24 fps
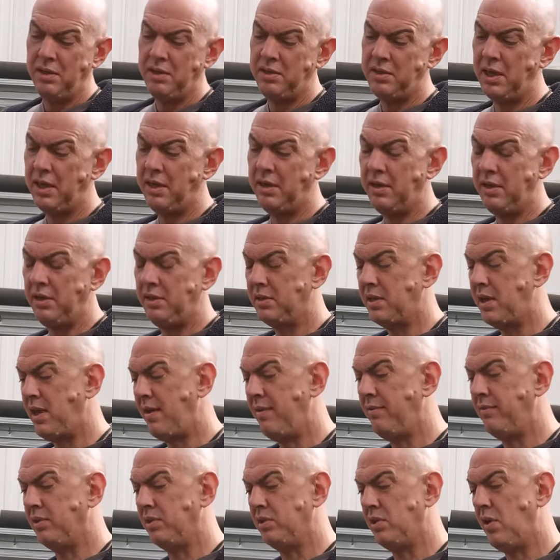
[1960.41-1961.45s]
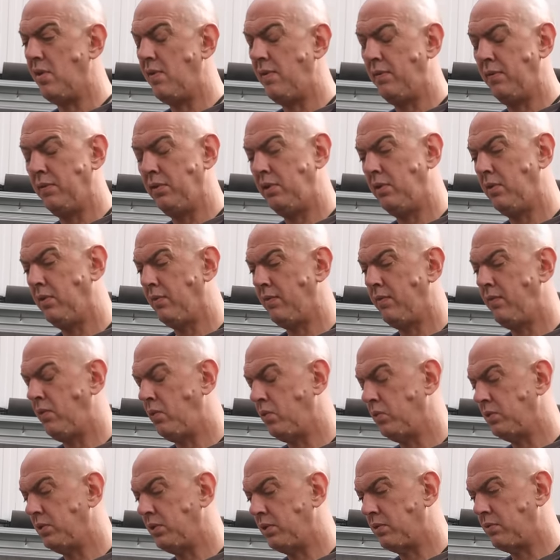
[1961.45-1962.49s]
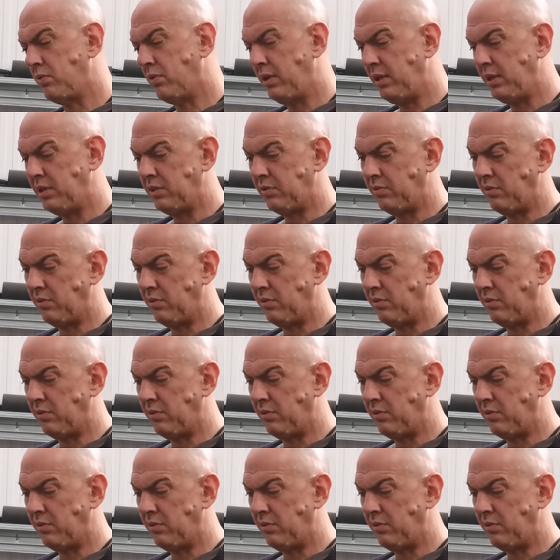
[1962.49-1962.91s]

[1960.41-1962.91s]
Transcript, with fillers: Take these covers off, and you can force the grease